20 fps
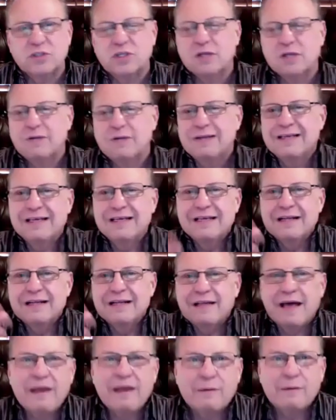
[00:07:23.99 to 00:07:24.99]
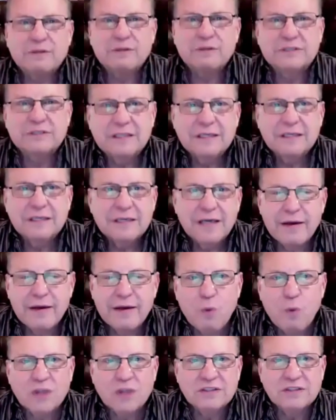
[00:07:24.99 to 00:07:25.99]
And it
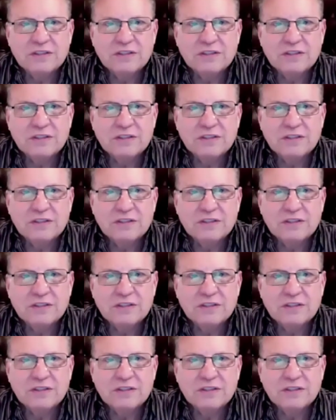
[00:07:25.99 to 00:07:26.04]
wasn't